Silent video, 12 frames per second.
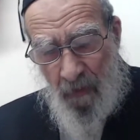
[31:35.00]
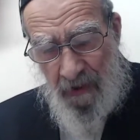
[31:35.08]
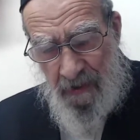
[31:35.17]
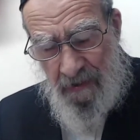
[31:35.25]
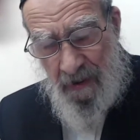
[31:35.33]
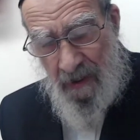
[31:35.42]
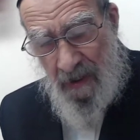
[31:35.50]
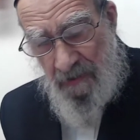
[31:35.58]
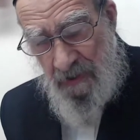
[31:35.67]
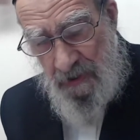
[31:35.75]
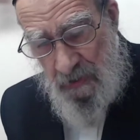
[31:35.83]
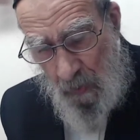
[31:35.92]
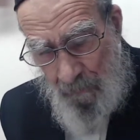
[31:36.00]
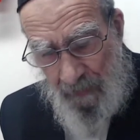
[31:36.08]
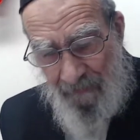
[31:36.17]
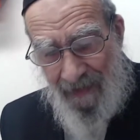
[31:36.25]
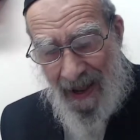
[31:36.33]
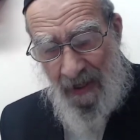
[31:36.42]
Oir, the super
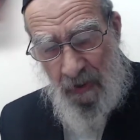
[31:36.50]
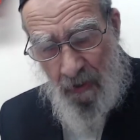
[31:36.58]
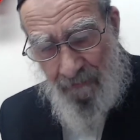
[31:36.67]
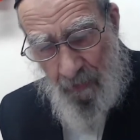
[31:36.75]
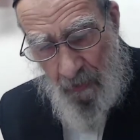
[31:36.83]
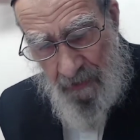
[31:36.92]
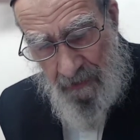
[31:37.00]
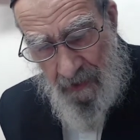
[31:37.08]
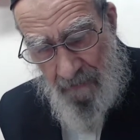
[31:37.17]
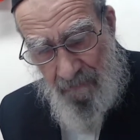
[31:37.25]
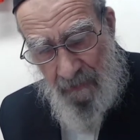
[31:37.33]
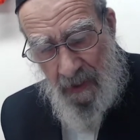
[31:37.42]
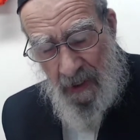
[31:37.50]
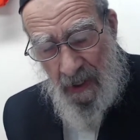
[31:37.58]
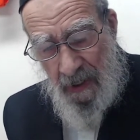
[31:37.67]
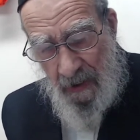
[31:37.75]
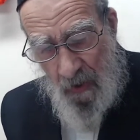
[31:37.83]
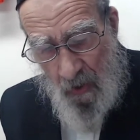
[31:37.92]
value of Oir,
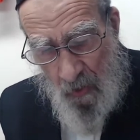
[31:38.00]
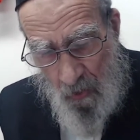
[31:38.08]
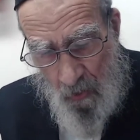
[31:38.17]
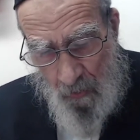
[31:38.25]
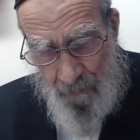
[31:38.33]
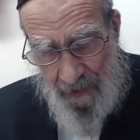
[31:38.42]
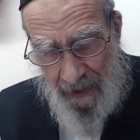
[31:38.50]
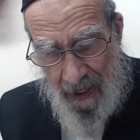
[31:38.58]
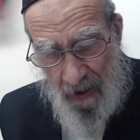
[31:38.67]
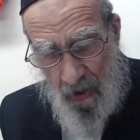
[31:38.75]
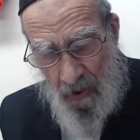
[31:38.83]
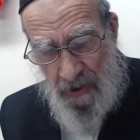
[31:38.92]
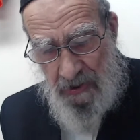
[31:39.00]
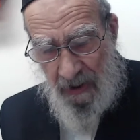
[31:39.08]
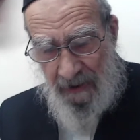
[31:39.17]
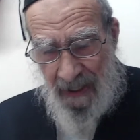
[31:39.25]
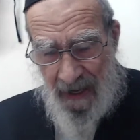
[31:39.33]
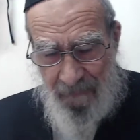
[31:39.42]
who in
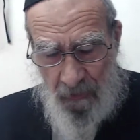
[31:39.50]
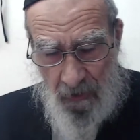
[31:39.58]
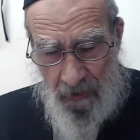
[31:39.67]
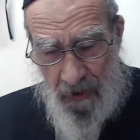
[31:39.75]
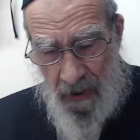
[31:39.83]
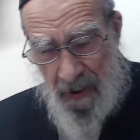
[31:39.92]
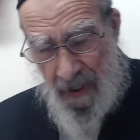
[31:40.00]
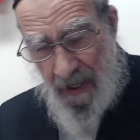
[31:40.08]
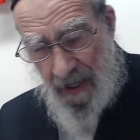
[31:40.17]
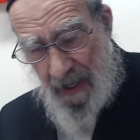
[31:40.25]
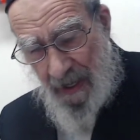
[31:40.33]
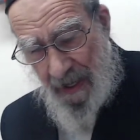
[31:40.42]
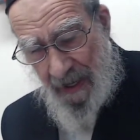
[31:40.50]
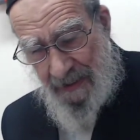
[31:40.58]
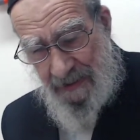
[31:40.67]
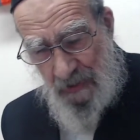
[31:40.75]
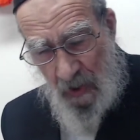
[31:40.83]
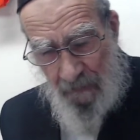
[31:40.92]
hachoyshev dafka,
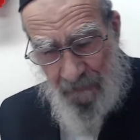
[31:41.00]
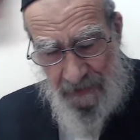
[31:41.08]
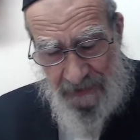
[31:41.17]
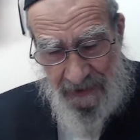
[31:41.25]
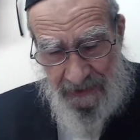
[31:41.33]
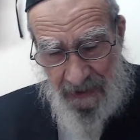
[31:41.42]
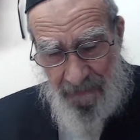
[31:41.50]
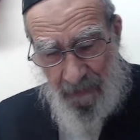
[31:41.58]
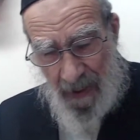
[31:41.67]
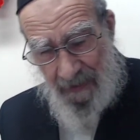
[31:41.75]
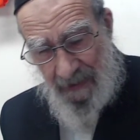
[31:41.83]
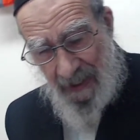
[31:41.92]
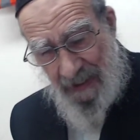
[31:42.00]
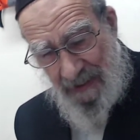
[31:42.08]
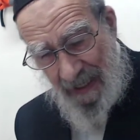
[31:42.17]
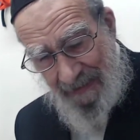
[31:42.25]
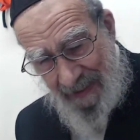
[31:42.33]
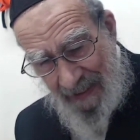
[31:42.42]
surfaces and, and is
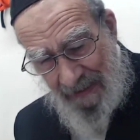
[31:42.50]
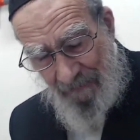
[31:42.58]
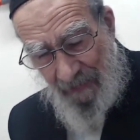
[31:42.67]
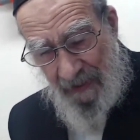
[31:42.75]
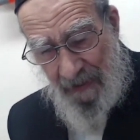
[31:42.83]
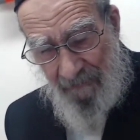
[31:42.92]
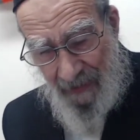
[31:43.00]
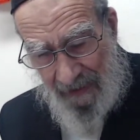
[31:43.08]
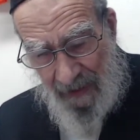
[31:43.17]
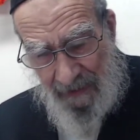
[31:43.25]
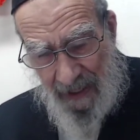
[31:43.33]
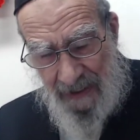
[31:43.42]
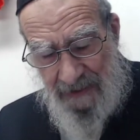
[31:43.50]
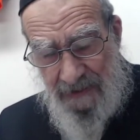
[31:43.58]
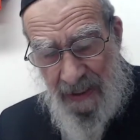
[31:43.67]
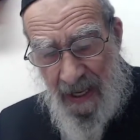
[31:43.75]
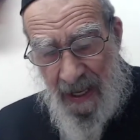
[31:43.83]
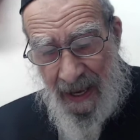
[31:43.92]
identified and recognized
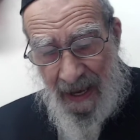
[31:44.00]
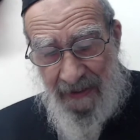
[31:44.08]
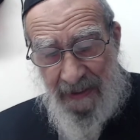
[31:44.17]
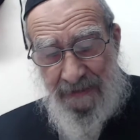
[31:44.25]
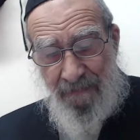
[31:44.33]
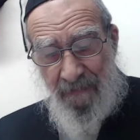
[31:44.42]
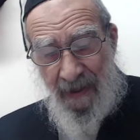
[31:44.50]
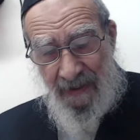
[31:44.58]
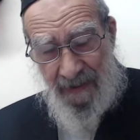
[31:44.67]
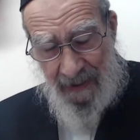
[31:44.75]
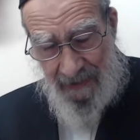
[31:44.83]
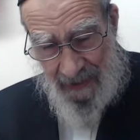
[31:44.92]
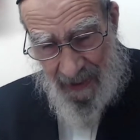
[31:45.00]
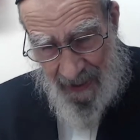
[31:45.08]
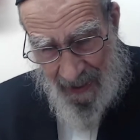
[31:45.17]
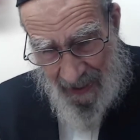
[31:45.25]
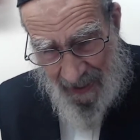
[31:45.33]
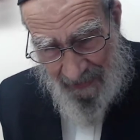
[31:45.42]
and it's and it
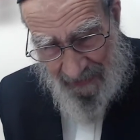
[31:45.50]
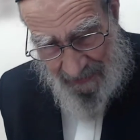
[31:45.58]
and